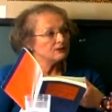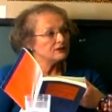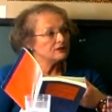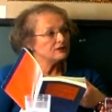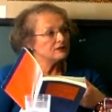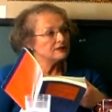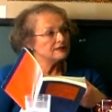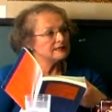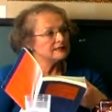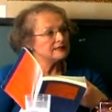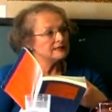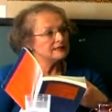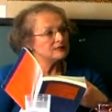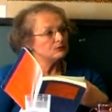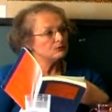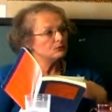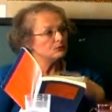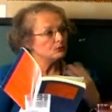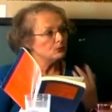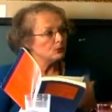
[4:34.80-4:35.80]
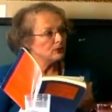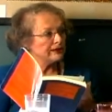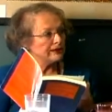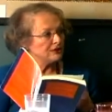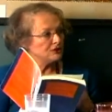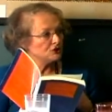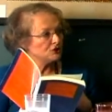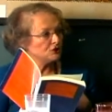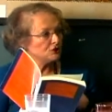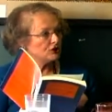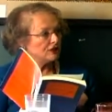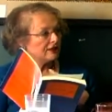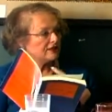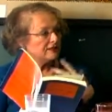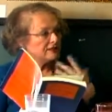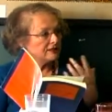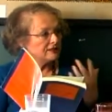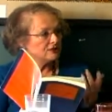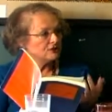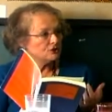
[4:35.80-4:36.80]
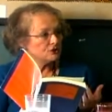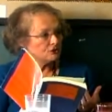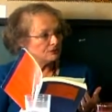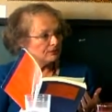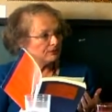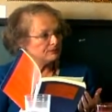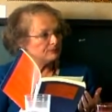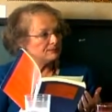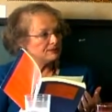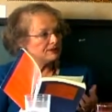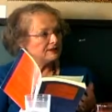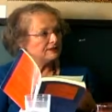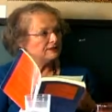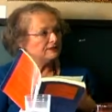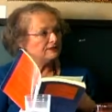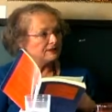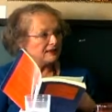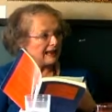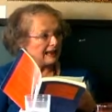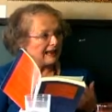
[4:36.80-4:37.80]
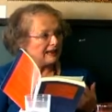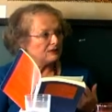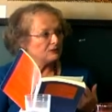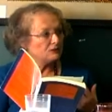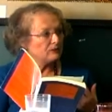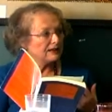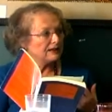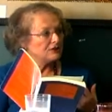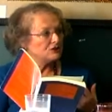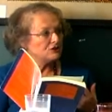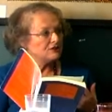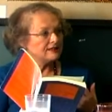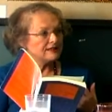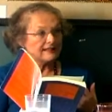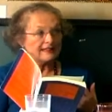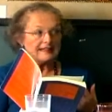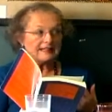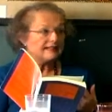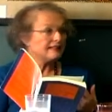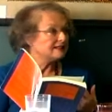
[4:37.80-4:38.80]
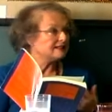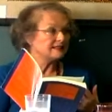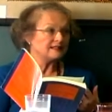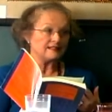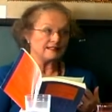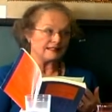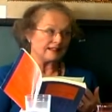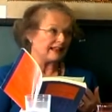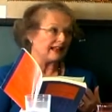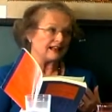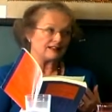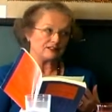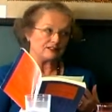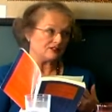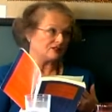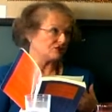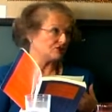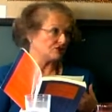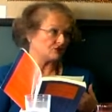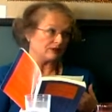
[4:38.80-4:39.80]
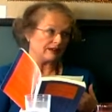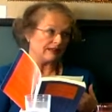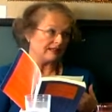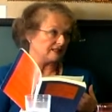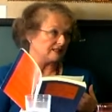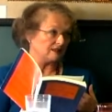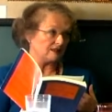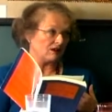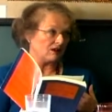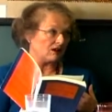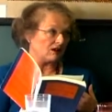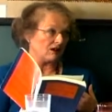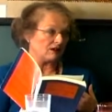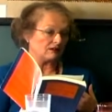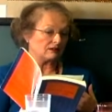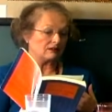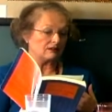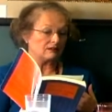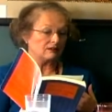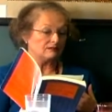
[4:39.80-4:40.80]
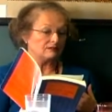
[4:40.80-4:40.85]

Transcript: which is the rich, descriptive language that isn't that straight talk.